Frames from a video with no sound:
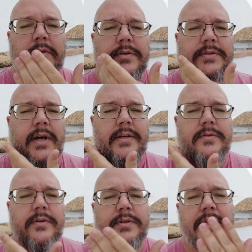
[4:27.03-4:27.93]
like the
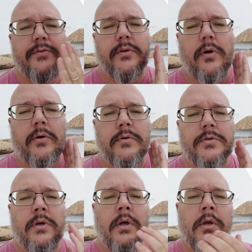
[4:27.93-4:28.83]
size of the dental
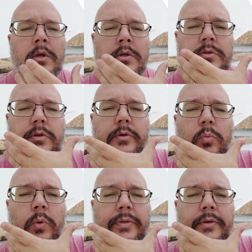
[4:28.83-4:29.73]
arch. So the
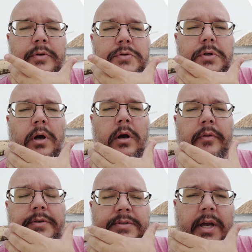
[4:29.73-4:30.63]
width of the jaw,
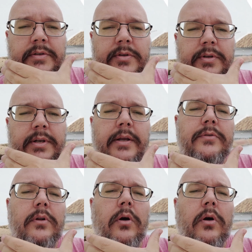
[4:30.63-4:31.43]
the size of the dental